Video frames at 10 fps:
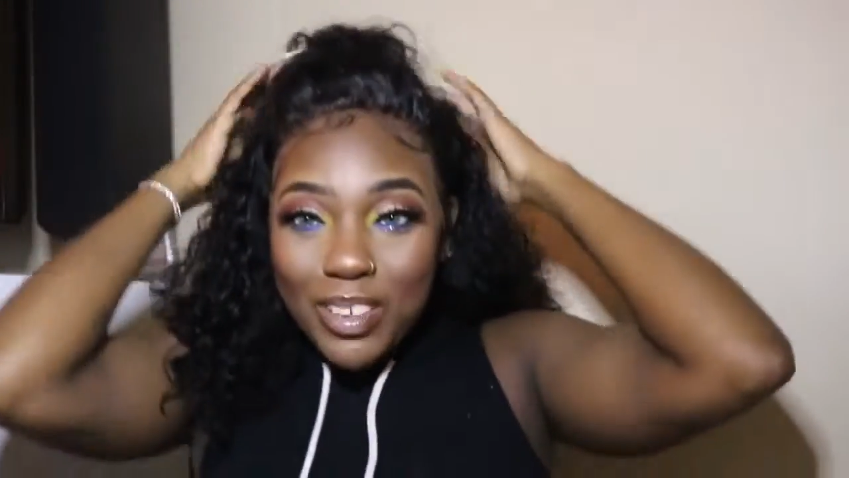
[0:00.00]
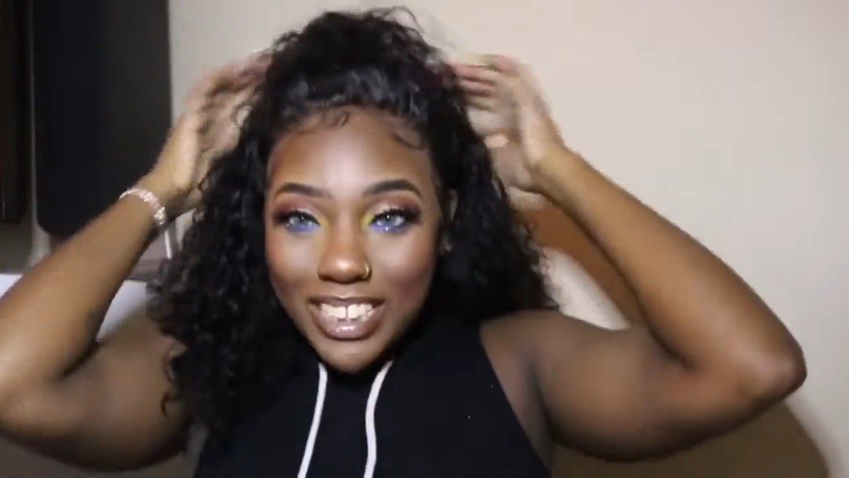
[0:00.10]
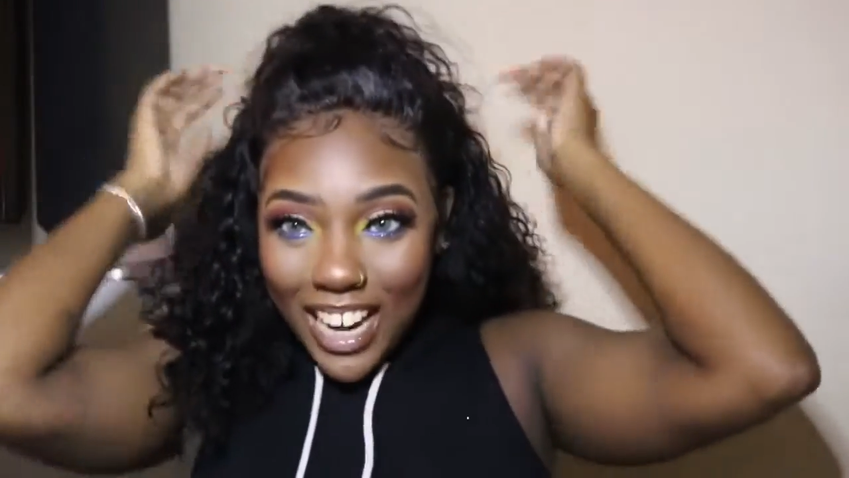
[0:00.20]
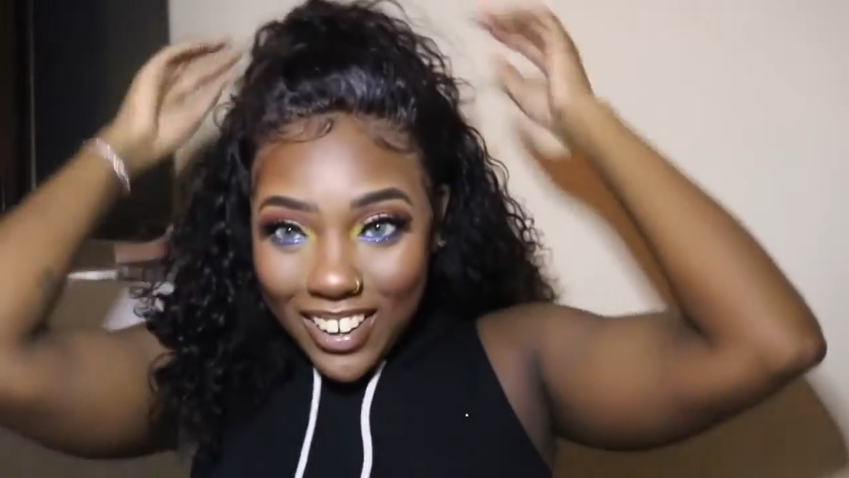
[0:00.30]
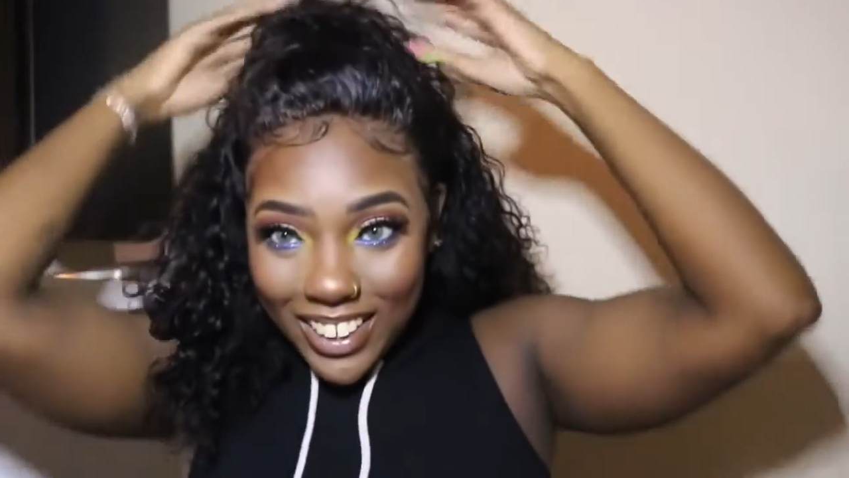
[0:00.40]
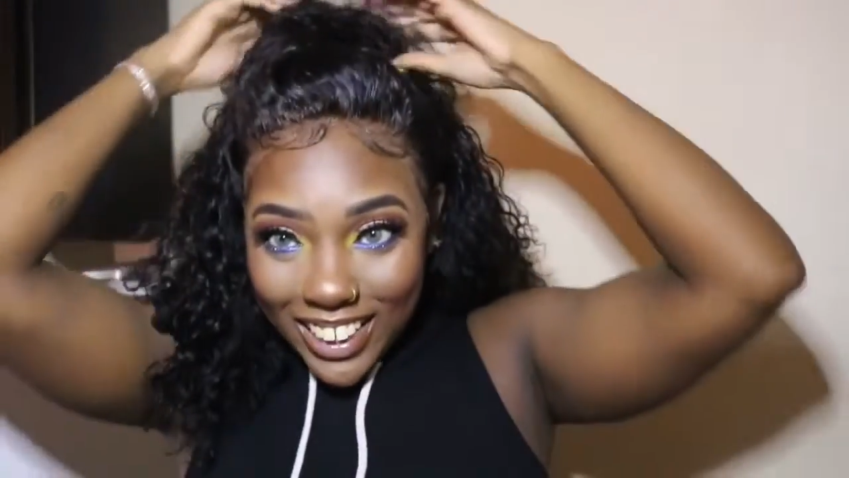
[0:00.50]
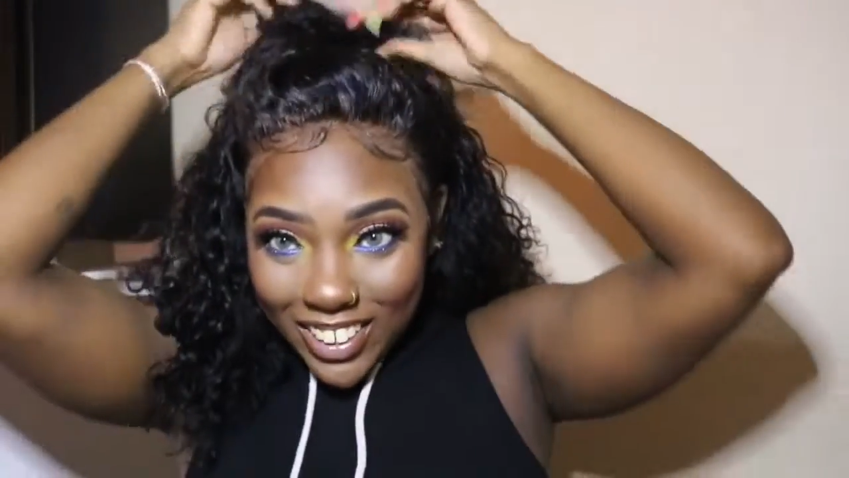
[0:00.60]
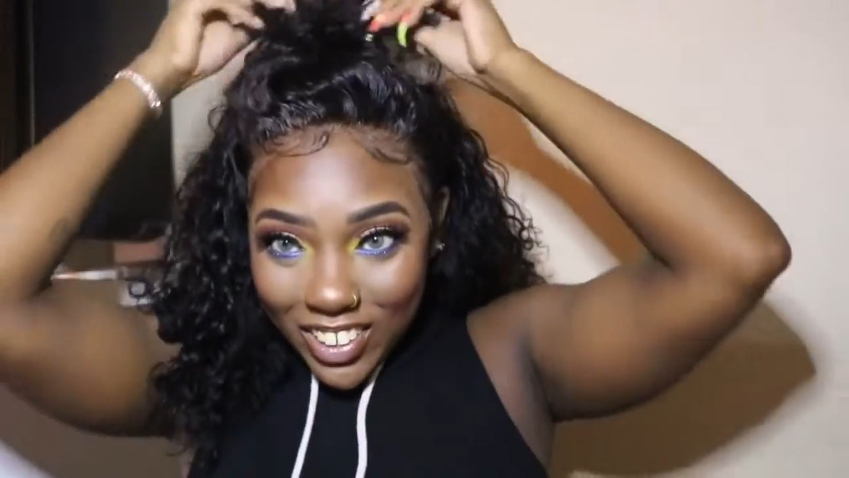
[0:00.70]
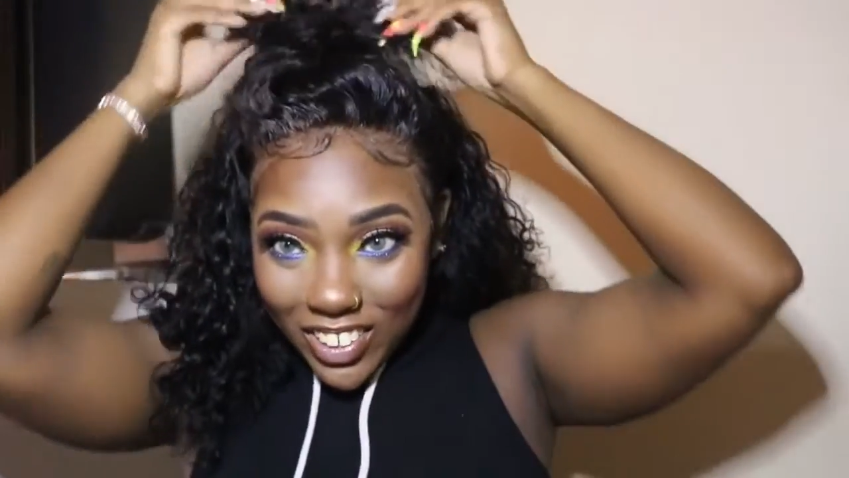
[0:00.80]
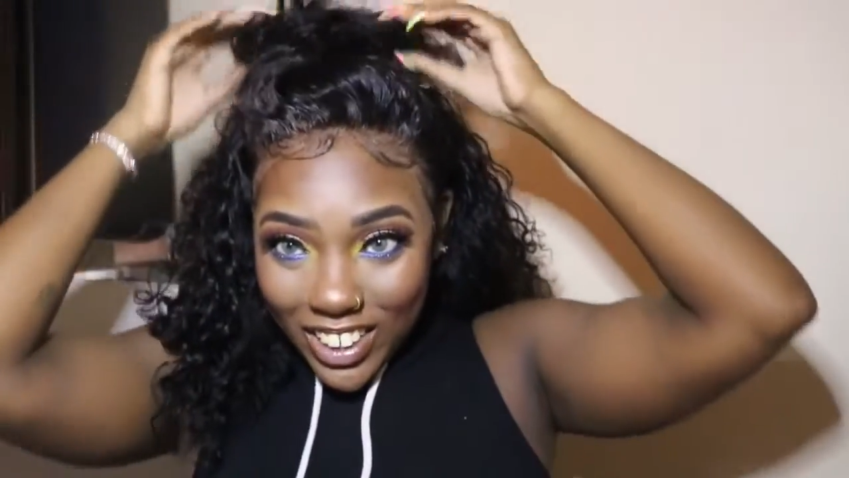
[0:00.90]
But y'all
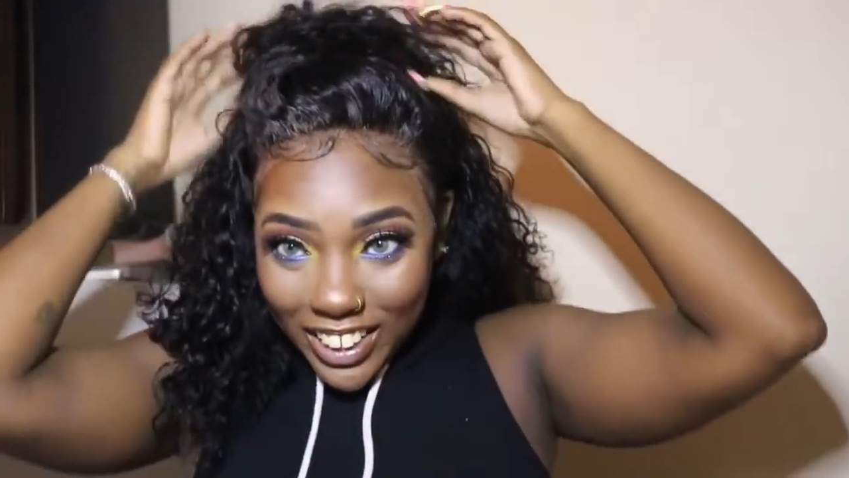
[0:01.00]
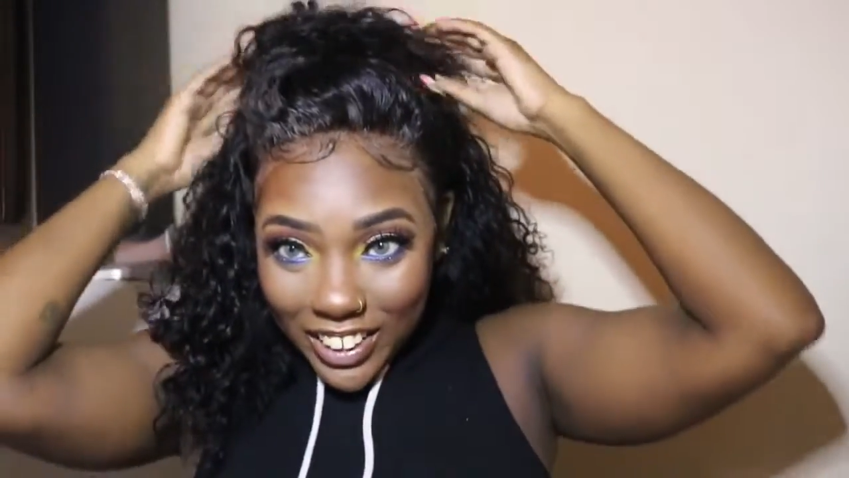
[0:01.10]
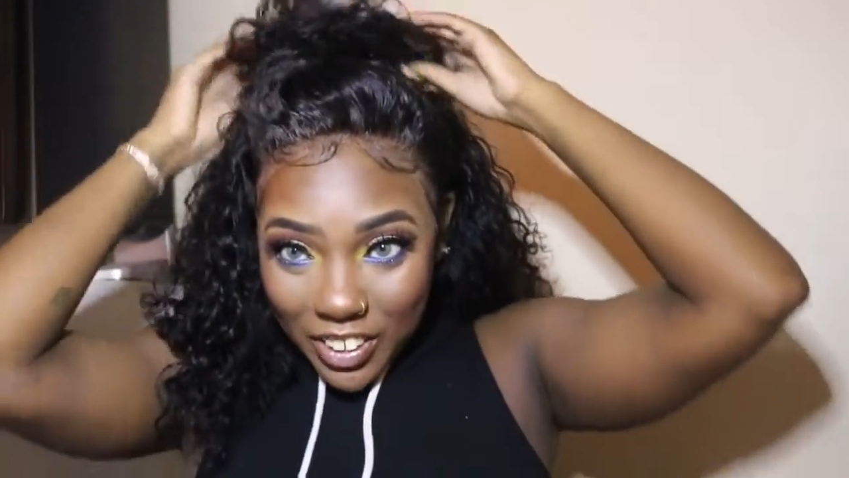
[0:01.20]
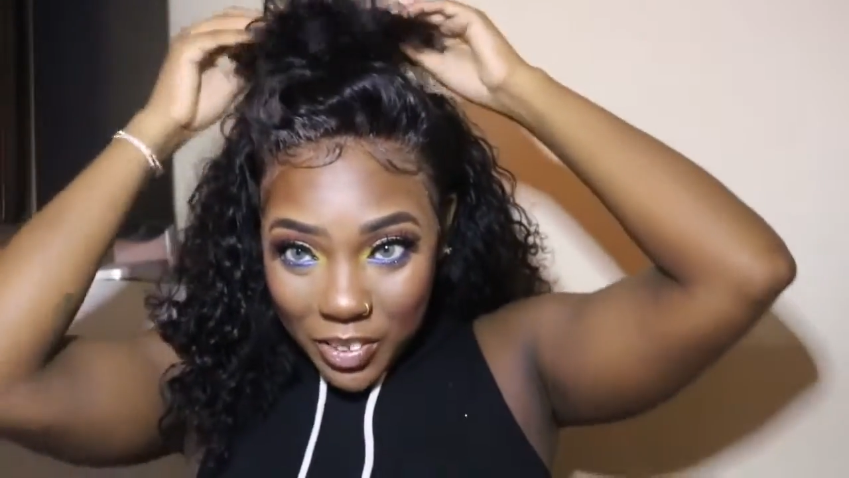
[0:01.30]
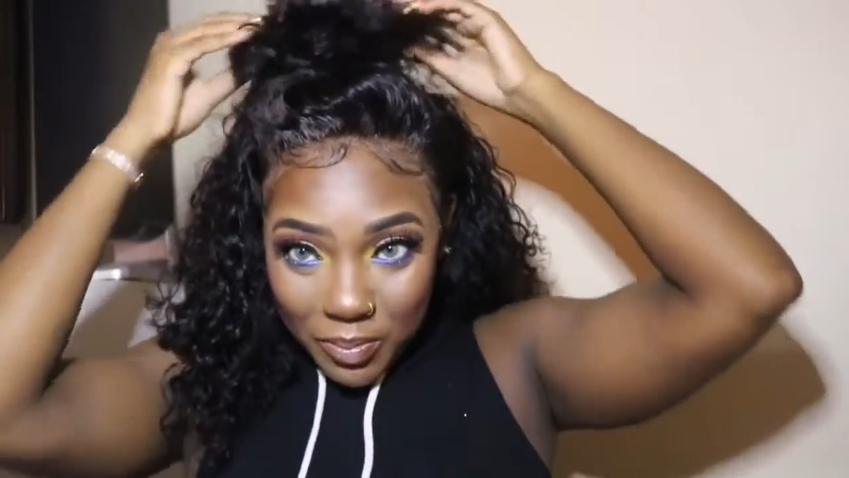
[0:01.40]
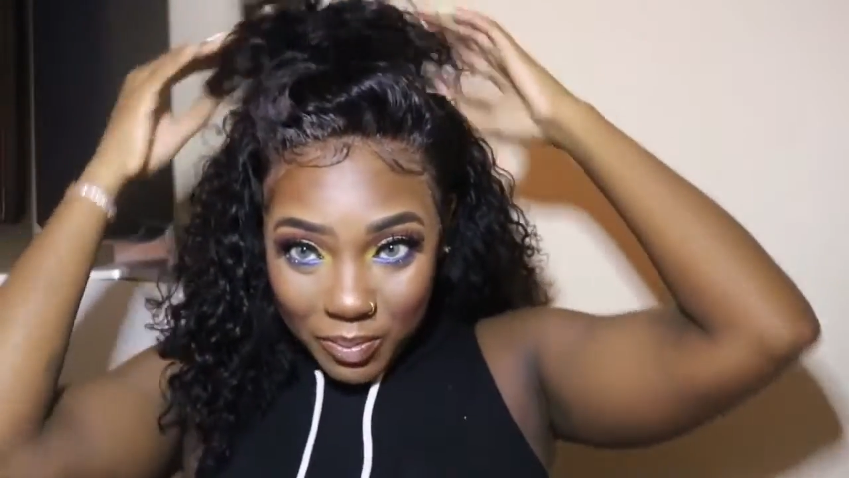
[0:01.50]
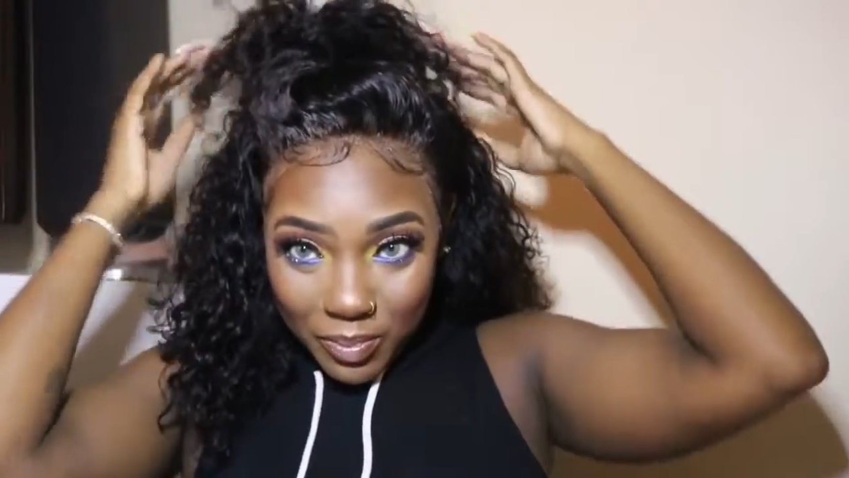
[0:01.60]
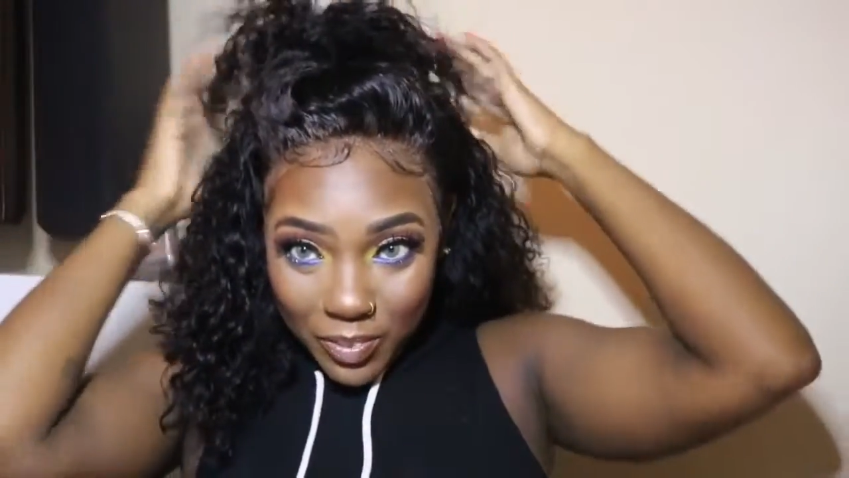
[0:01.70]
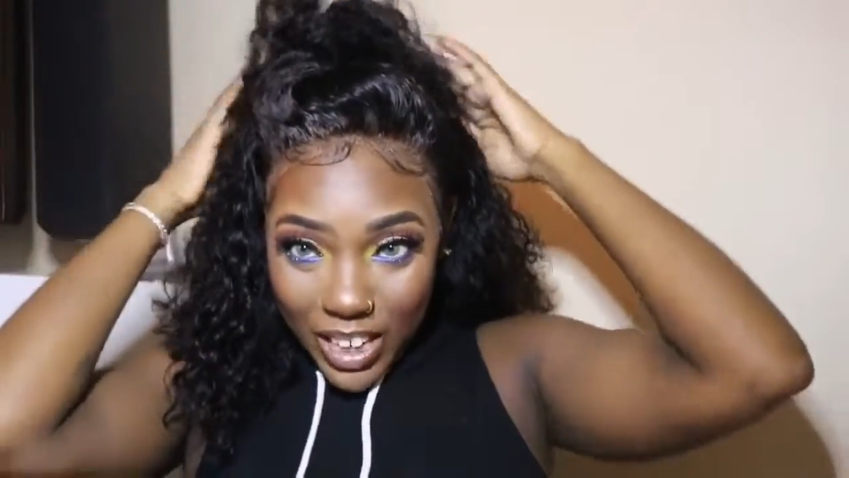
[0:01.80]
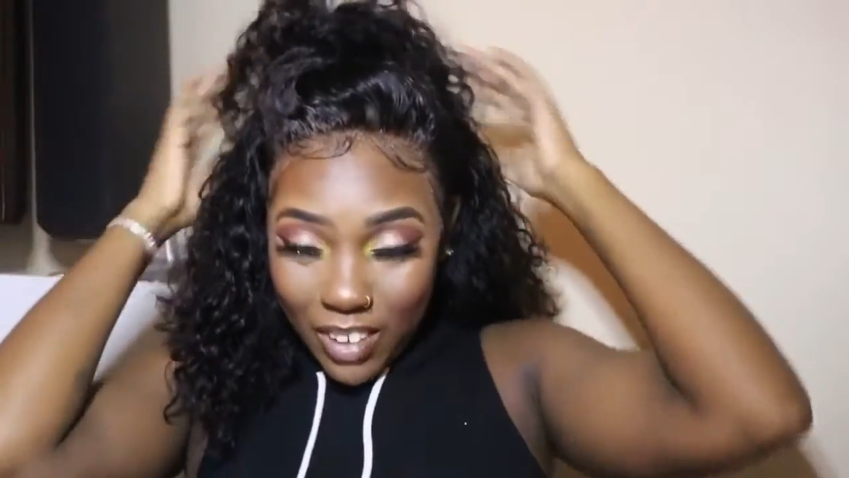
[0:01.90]
get
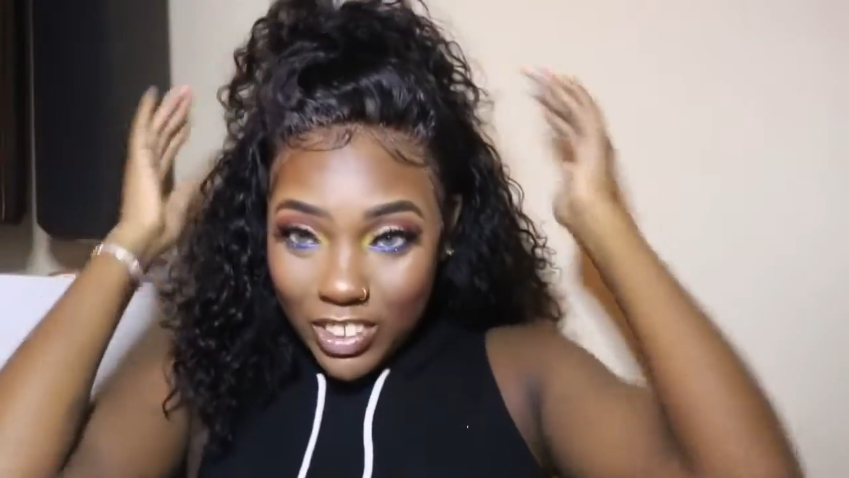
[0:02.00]
what